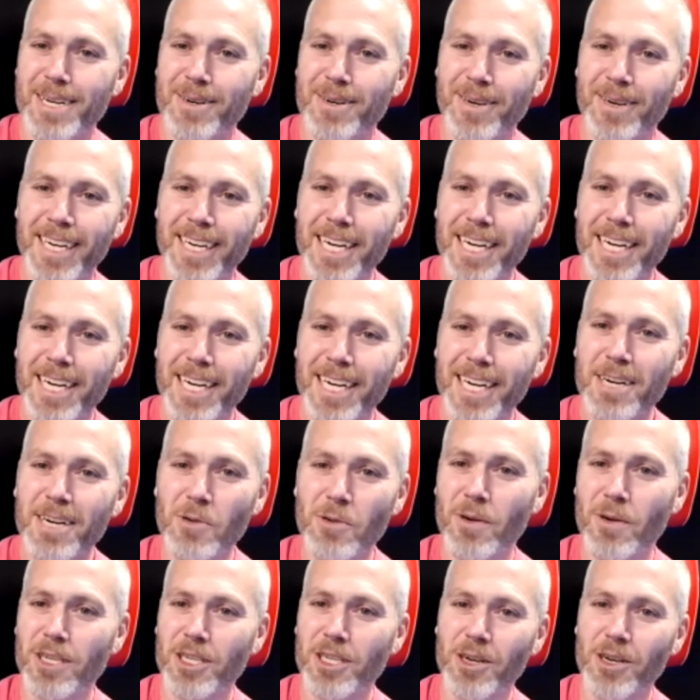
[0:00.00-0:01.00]
or it was
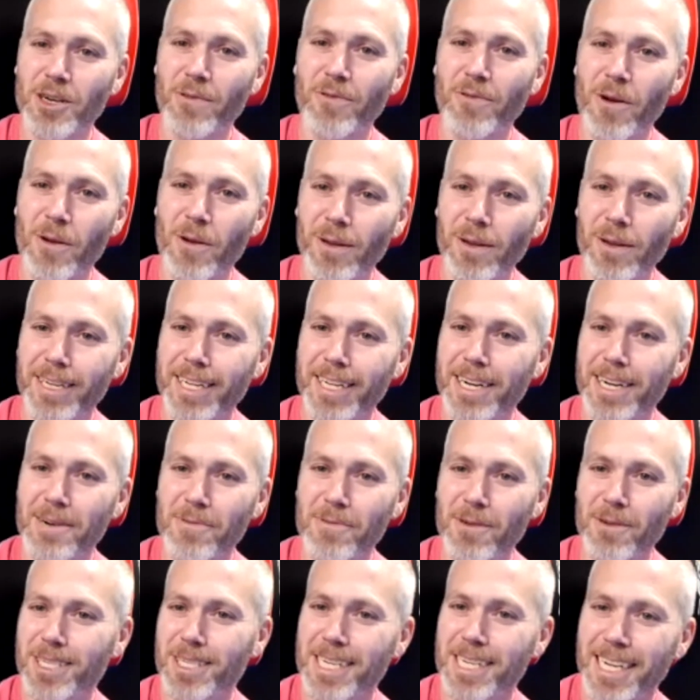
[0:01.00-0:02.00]
always your fault.
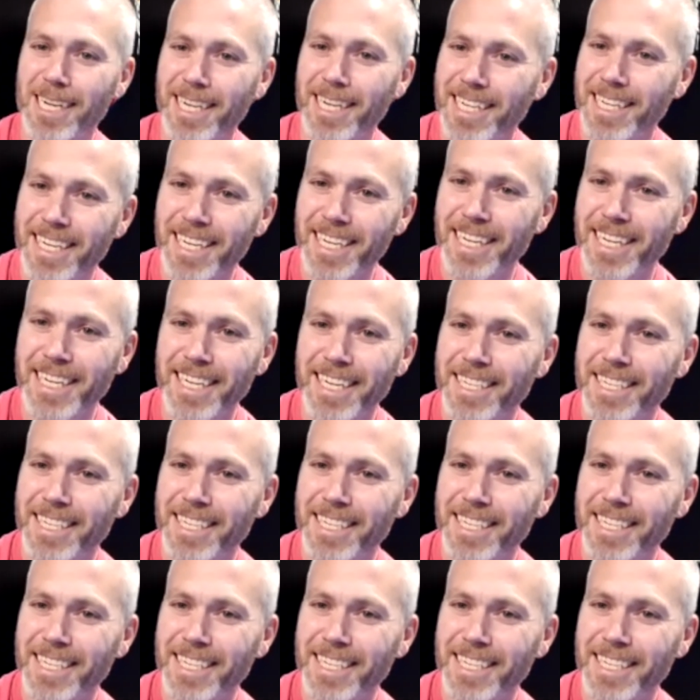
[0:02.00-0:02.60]
It wasn't it